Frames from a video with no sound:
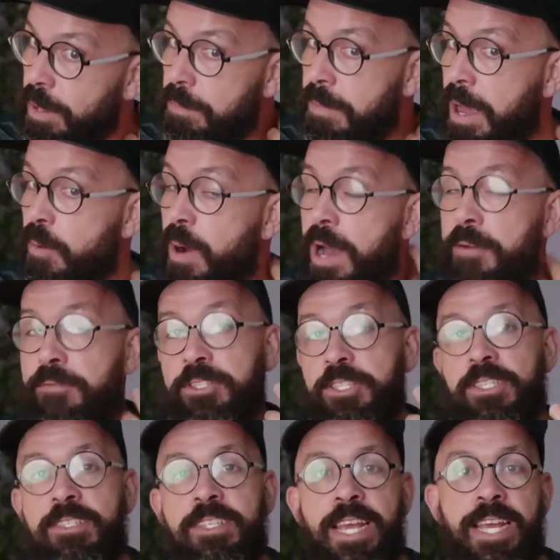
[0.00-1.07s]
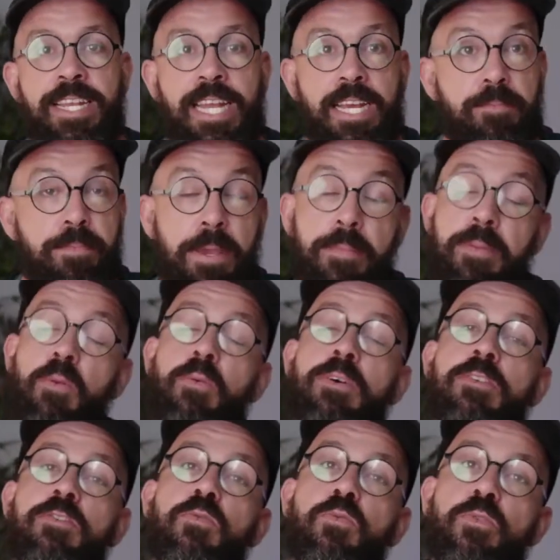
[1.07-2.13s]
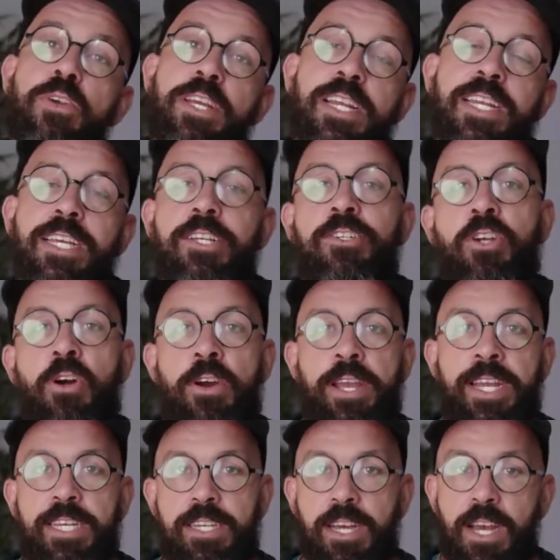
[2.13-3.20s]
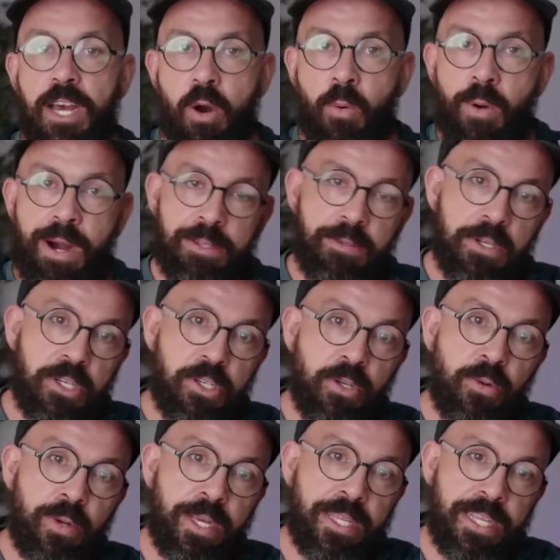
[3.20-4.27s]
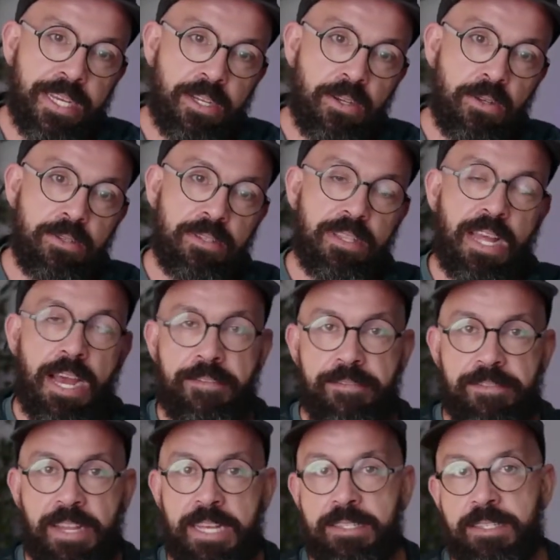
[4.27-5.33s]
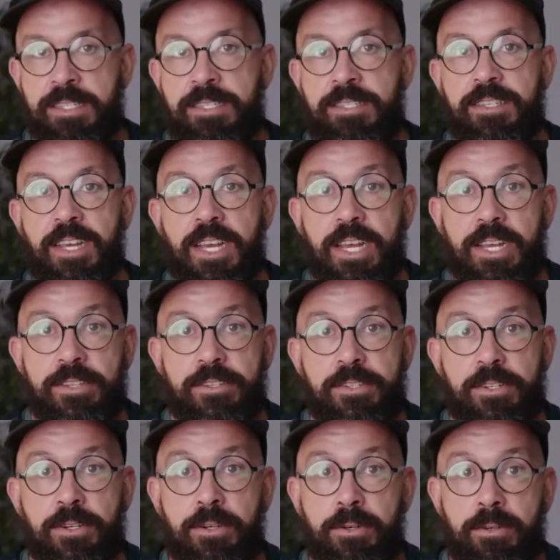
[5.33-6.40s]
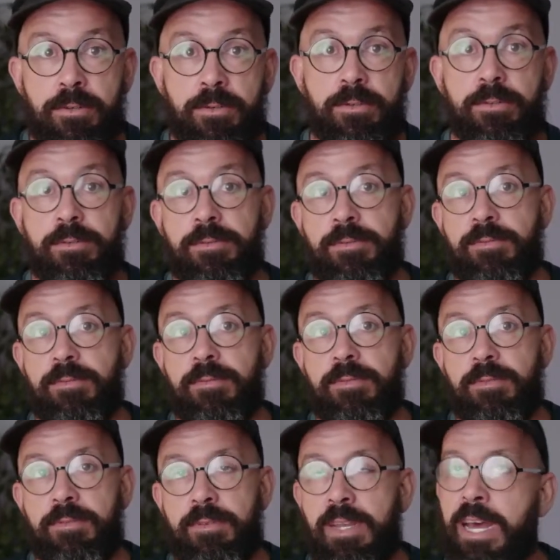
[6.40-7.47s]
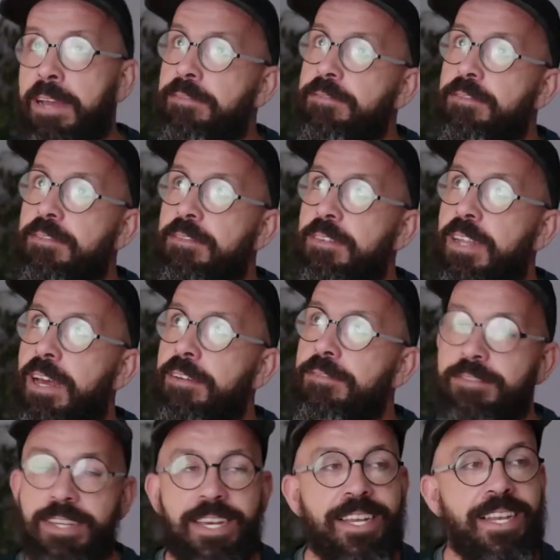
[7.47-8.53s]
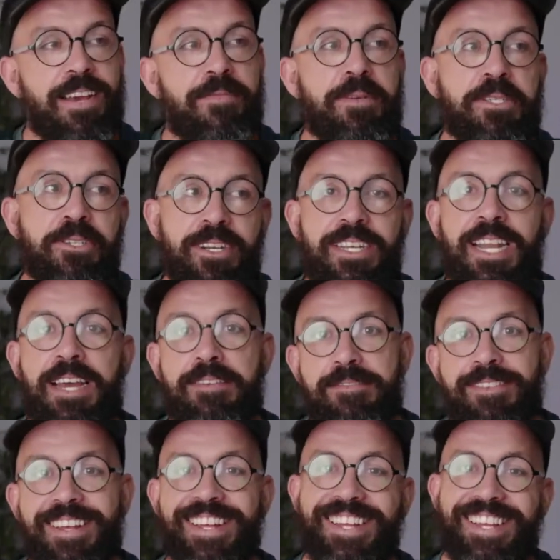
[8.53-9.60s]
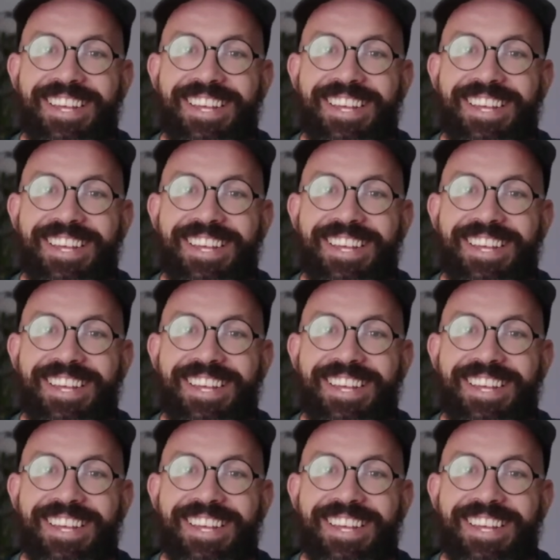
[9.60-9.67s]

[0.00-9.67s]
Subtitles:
my wife was just saying, like, people was really enjoying it while we're doing those live lessons. So live, yeah, live, but not live.